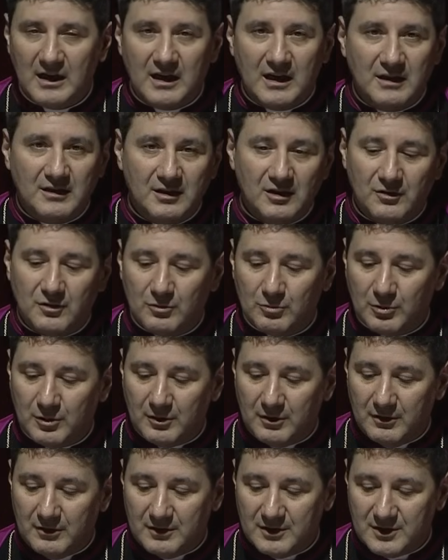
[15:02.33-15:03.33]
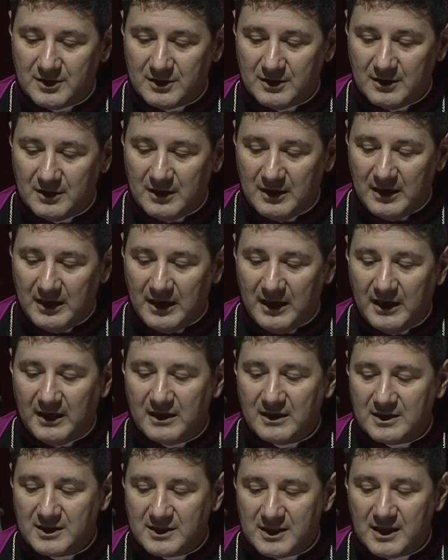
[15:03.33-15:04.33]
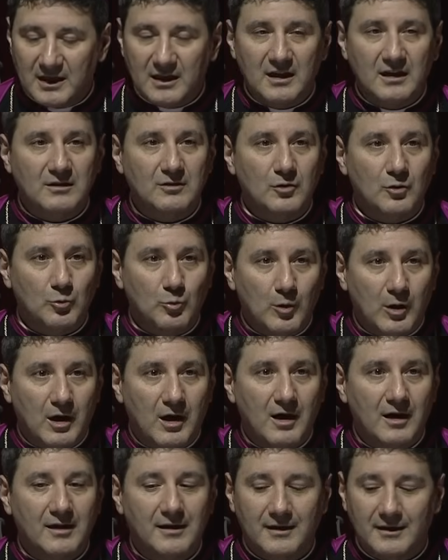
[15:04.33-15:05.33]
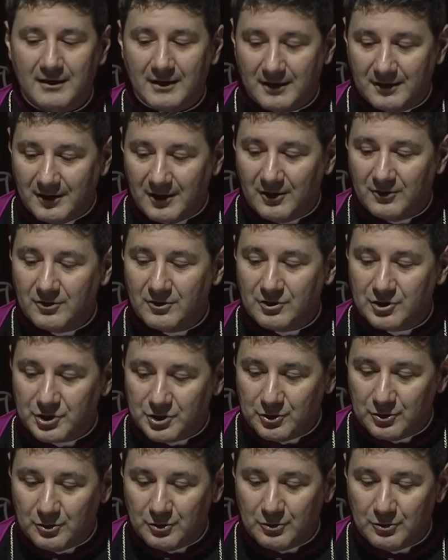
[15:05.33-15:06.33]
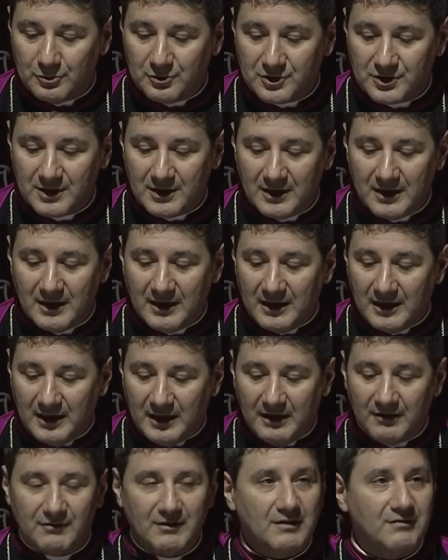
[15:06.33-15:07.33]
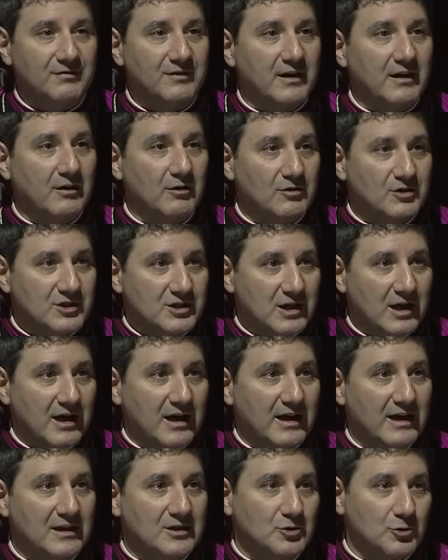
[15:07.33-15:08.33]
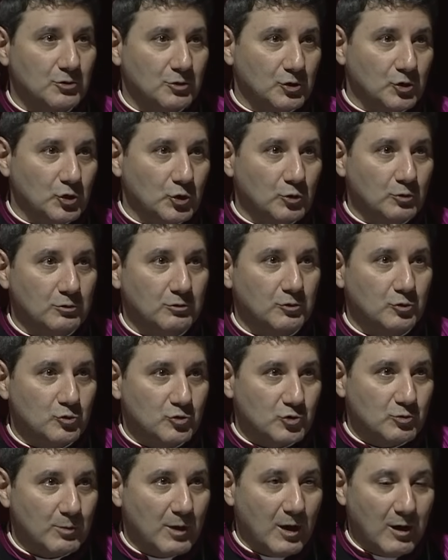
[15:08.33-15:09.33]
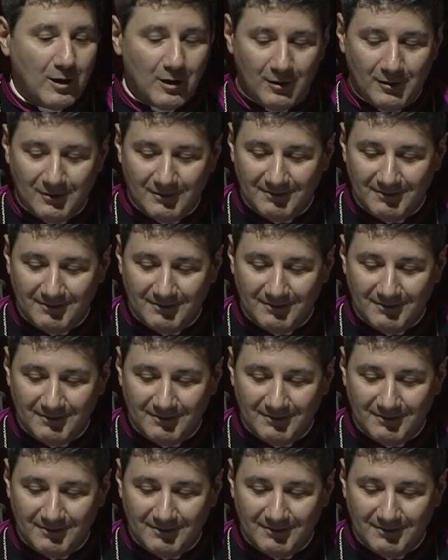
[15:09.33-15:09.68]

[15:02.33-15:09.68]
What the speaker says: In other words, it is seeking to walk in another's shoes, even if they are a size or two too small.